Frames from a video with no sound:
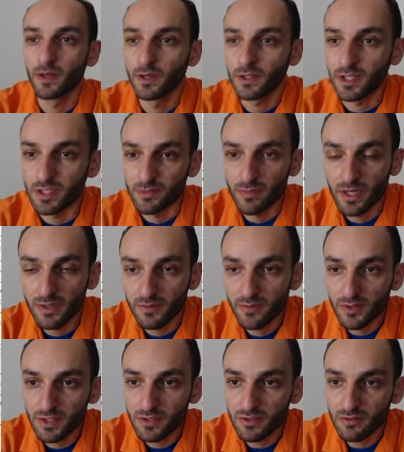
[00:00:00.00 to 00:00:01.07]
Yes, my
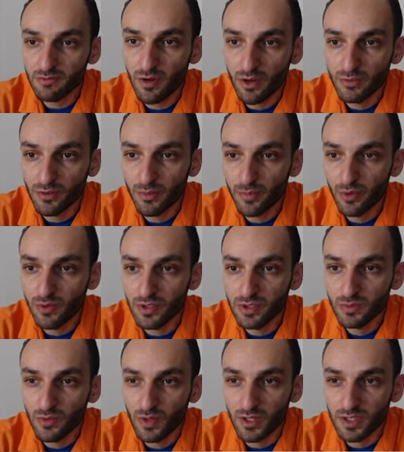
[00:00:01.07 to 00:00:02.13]
first round opponent
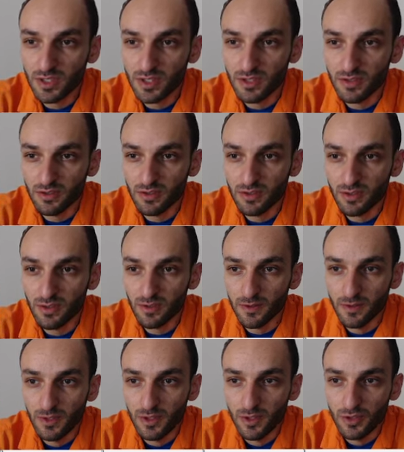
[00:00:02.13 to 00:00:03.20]
was uh,
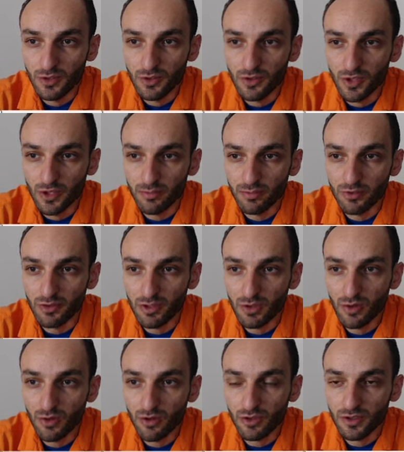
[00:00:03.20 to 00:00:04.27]
GM
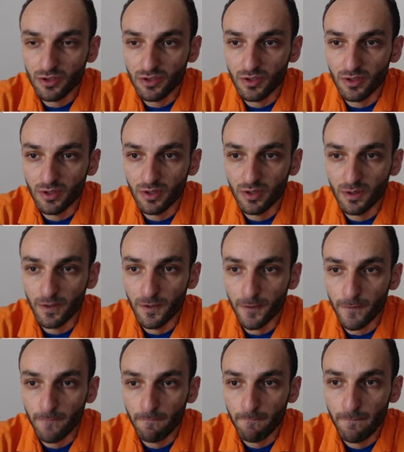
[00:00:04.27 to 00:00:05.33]
Grigor
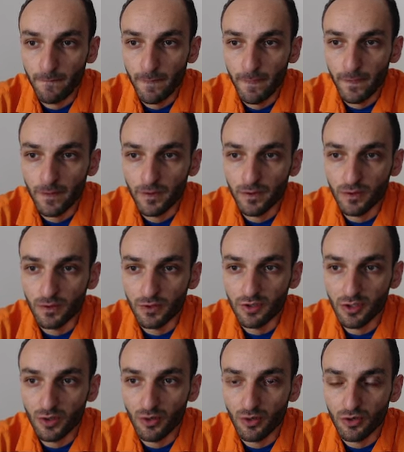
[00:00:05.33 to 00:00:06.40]
uh, uh,
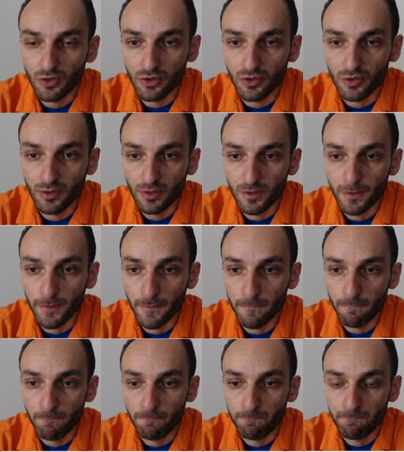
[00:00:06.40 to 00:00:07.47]
Grigor
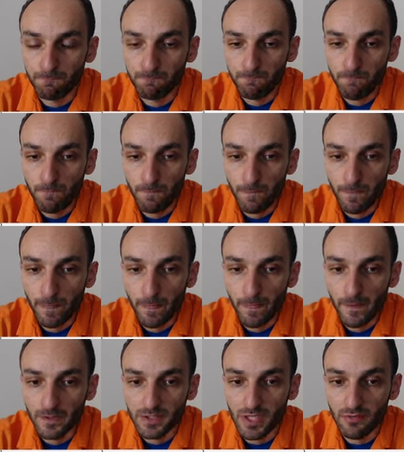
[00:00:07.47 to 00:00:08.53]
um,
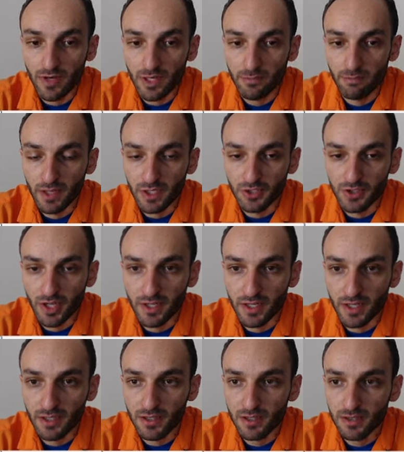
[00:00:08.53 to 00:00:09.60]
Sevak
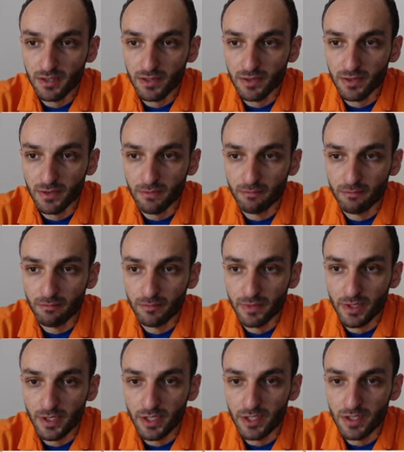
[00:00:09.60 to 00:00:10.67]
uh,
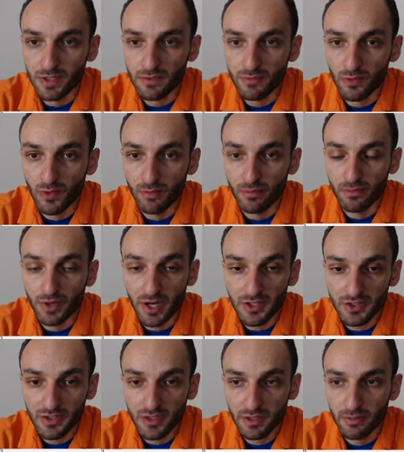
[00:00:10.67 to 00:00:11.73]
he's from
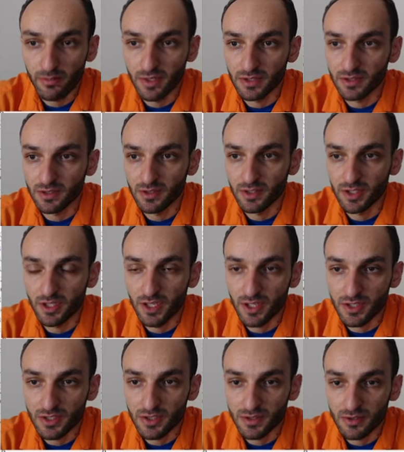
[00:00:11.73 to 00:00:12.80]
Brazil, but he
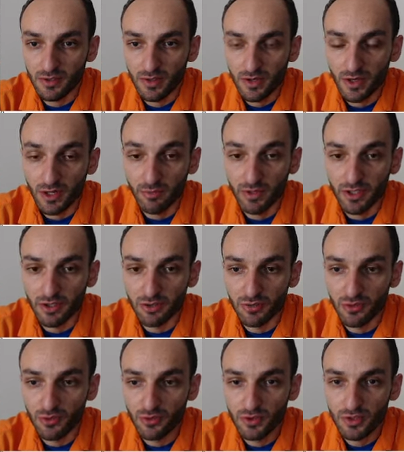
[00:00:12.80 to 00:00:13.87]
has Armenian
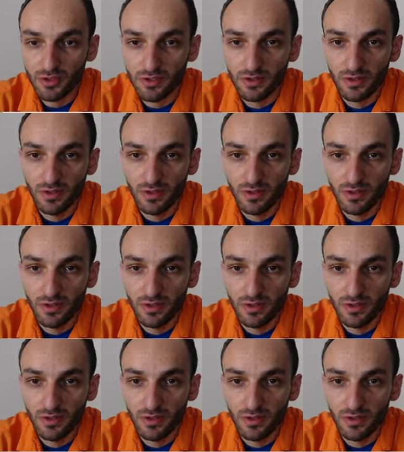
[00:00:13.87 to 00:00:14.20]
roots,